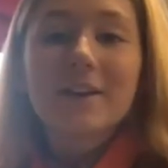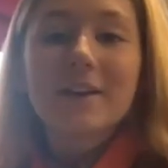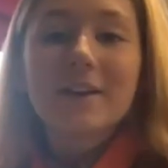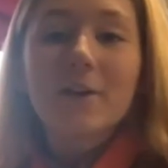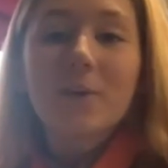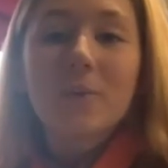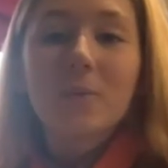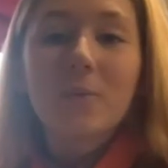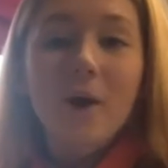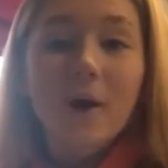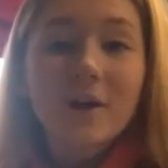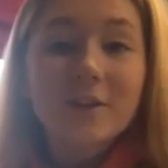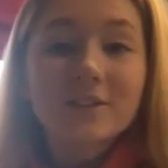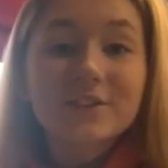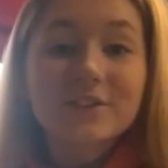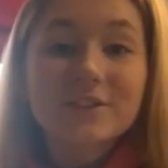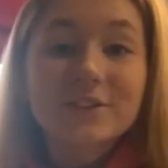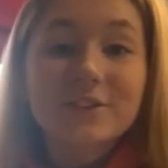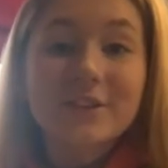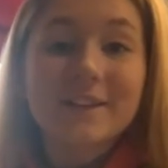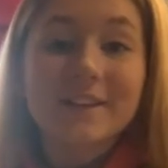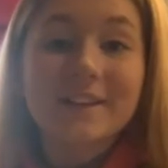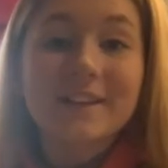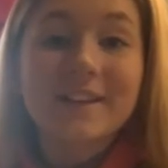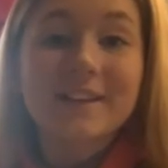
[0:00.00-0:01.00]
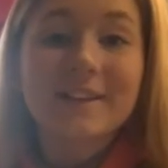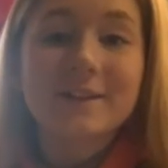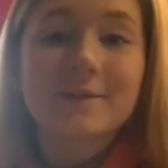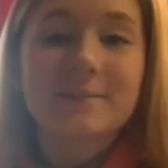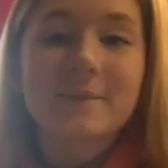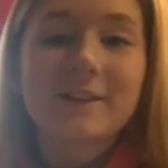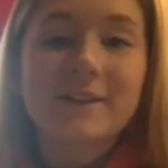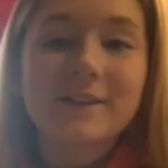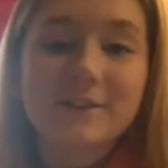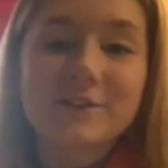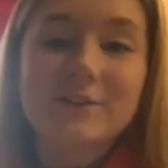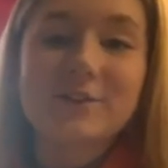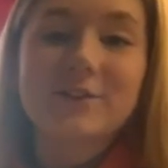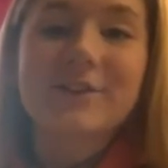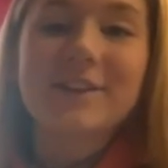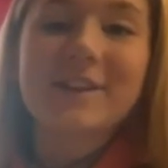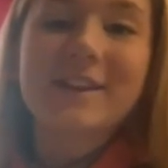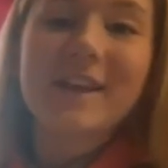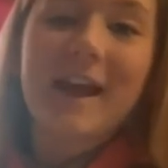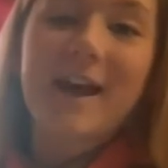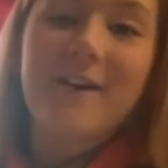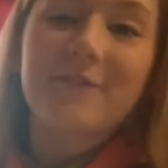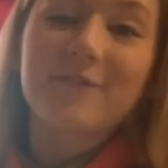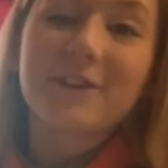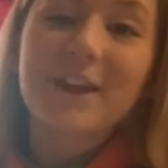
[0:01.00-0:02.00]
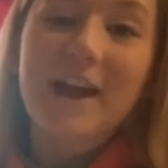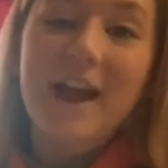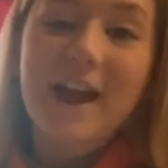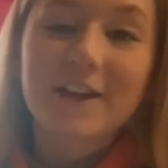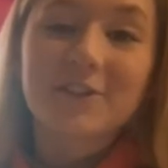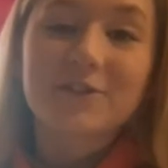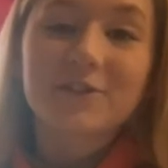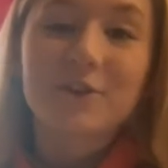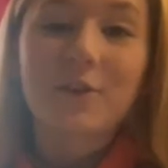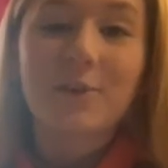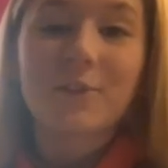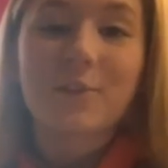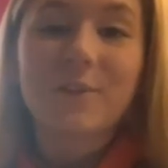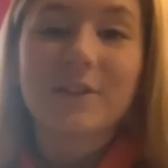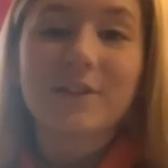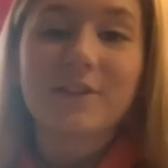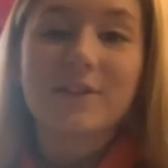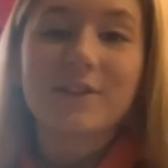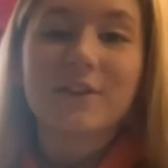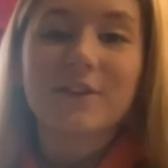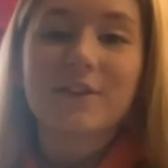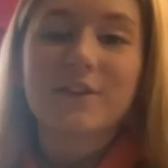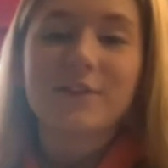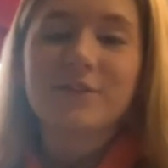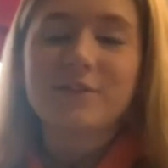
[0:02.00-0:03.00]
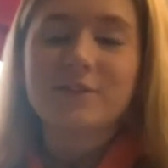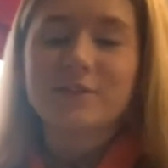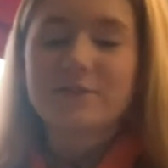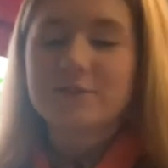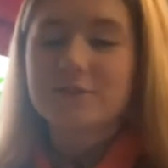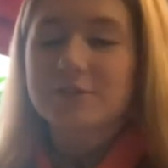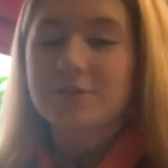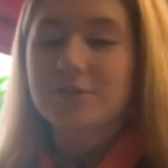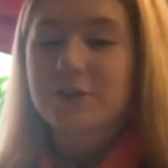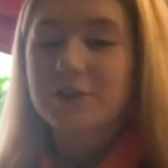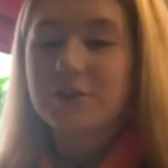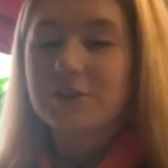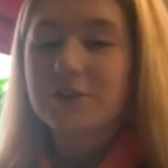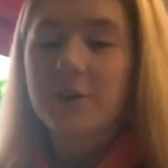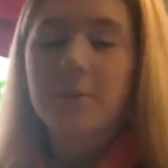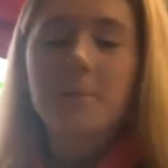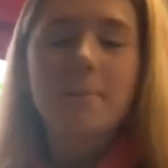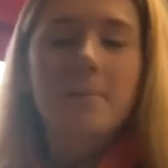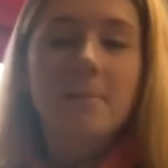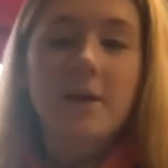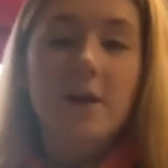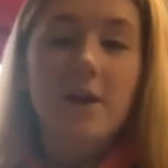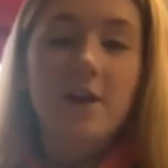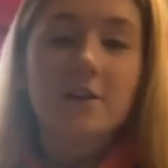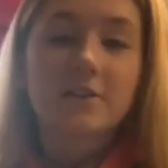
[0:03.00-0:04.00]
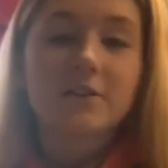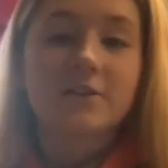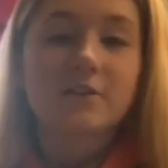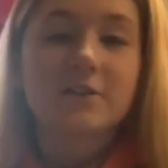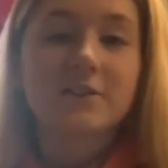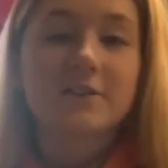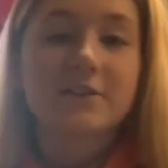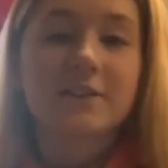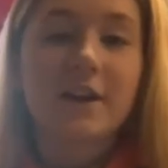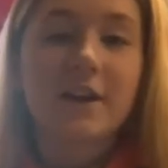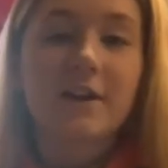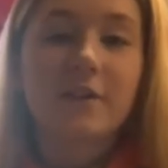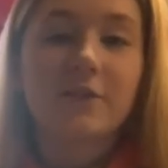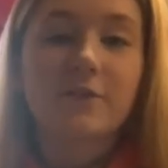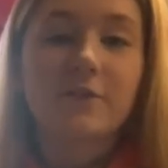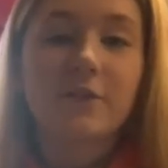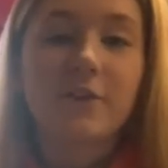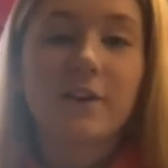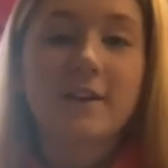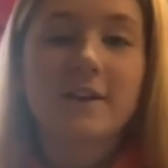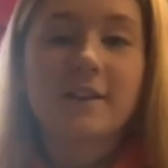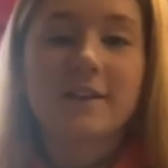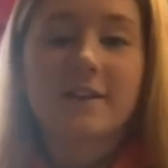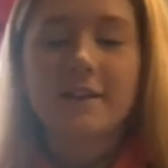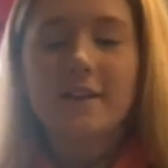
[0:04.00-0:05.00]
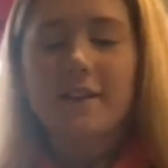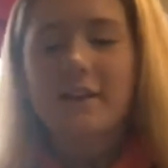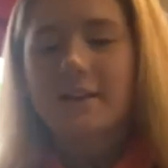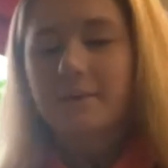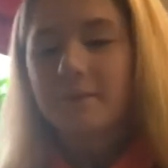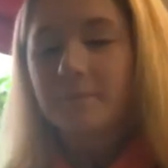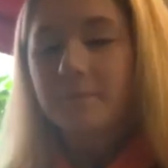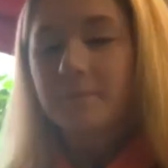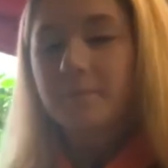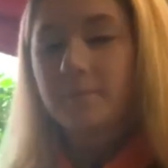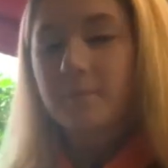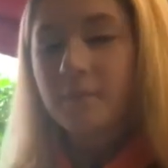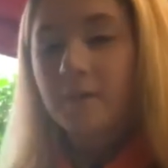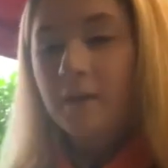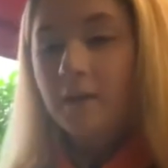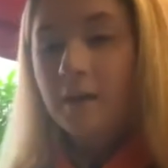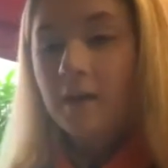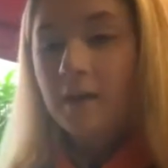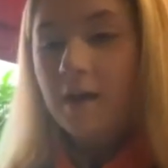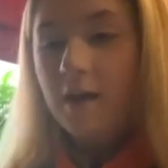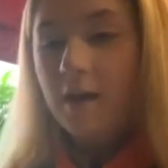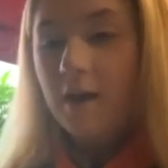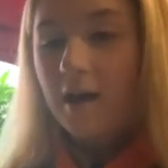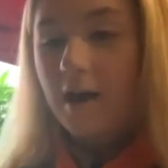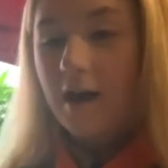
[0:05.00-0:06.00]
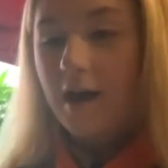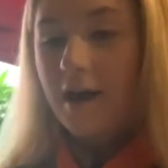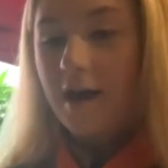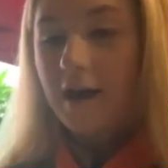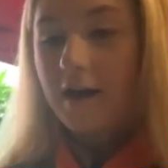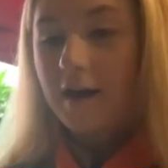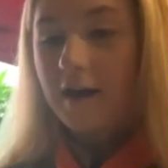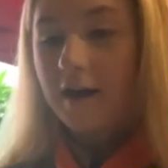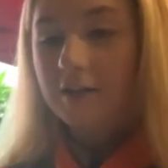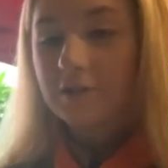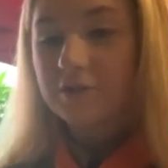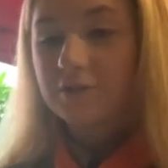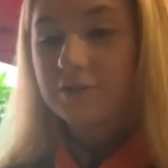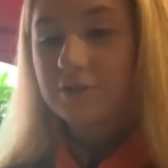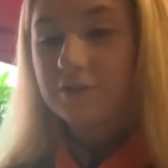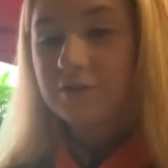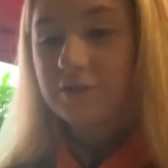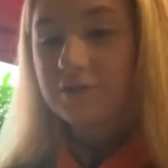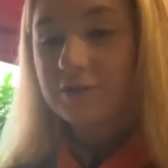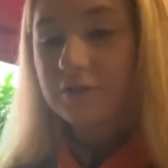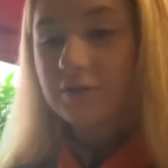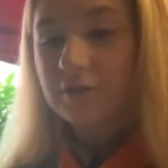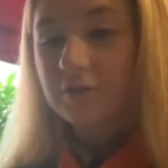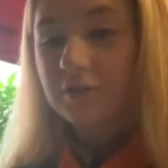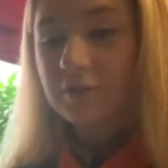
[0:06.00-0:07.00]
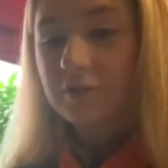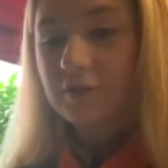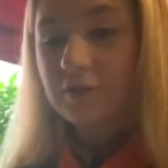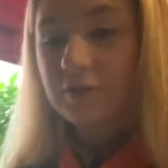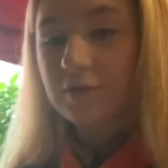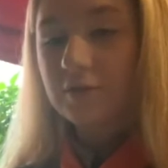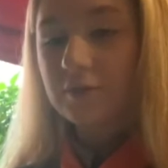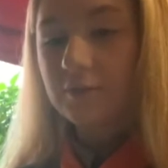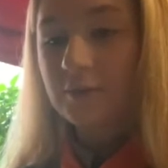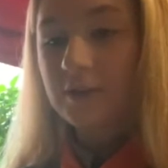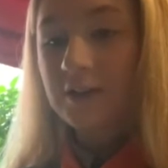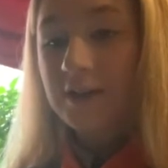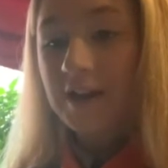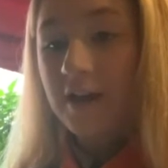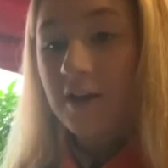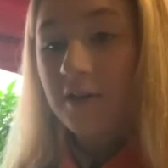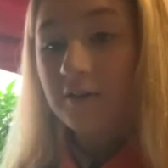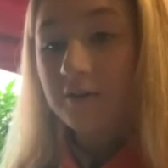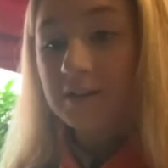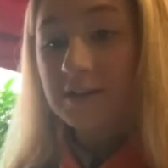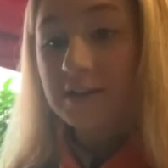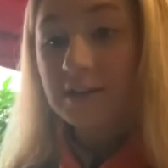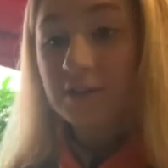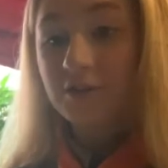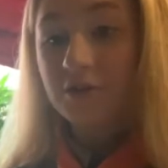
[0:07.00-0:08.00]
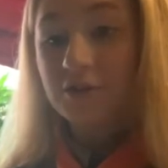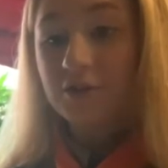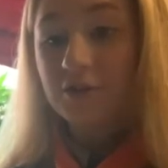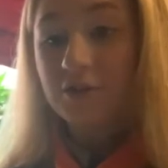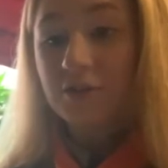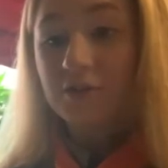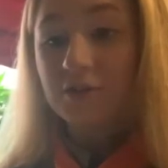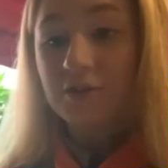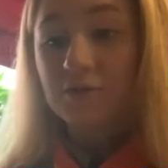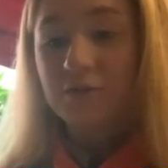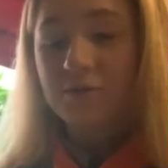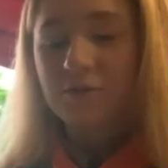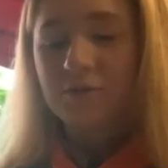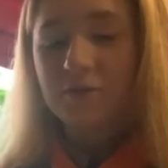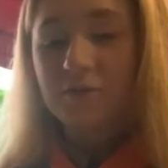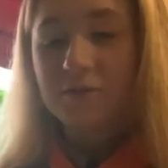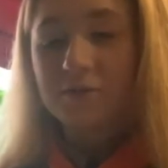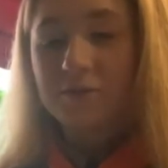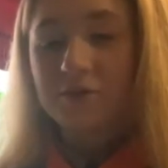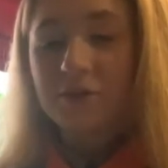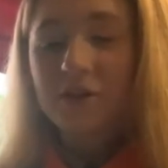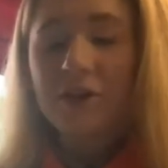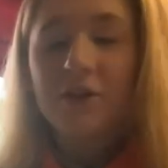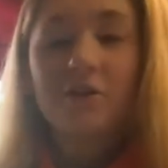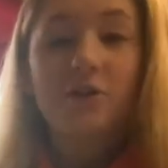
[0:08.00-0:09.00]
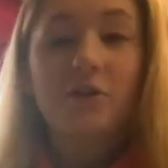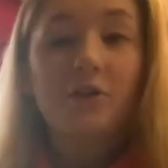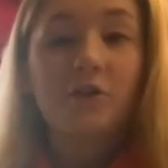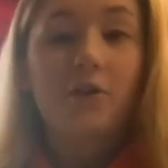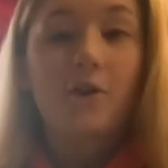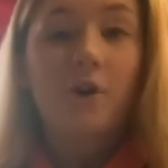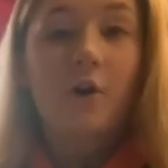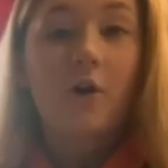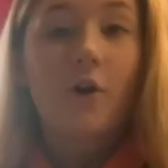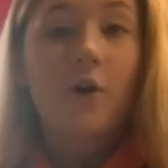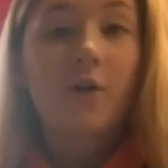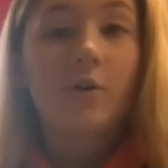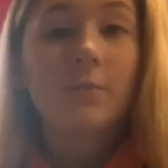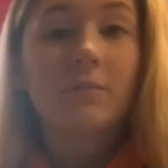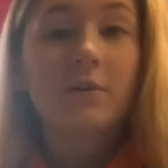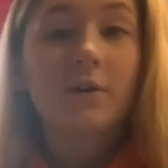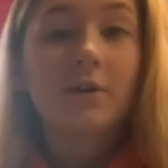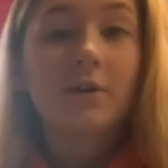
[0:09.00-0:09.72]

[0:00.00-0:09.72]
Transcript: Whilst doing this, make sure that you have an adult with you so you don't burn yourself or anything. And we now need to turn on the hob